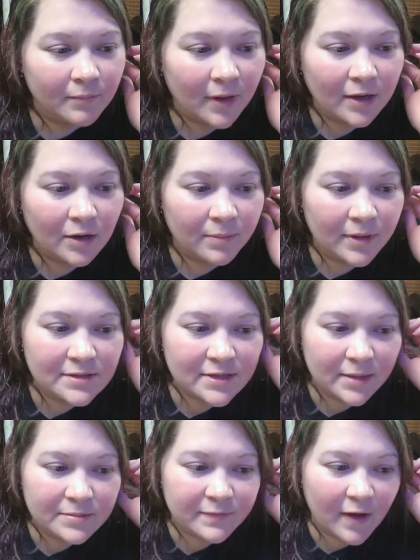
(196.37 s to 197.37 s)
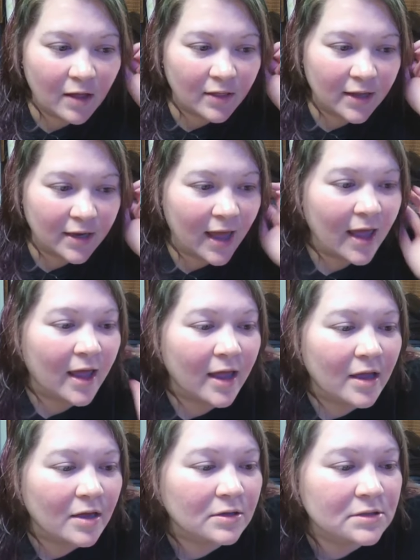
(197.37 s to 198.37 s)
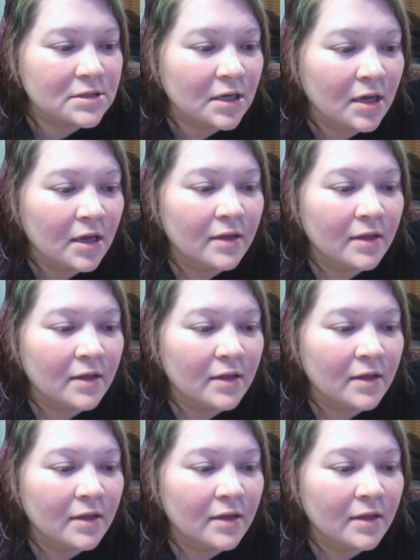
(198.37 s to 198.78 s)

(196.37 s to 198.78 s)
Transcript: My earpiece keeps falling out.